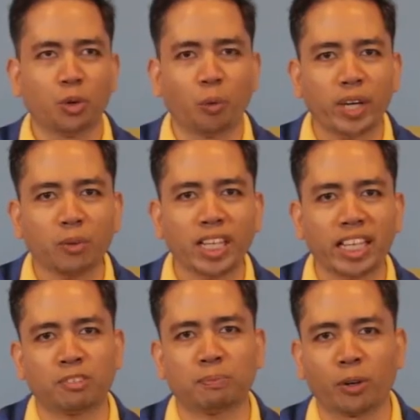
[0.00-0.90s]
we will
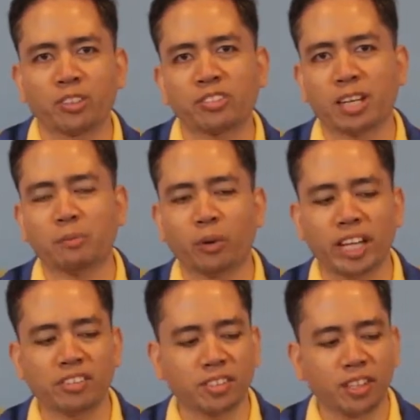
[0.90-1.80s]
explore some
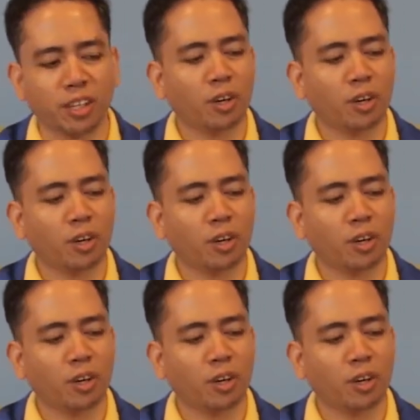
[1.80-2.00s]
ways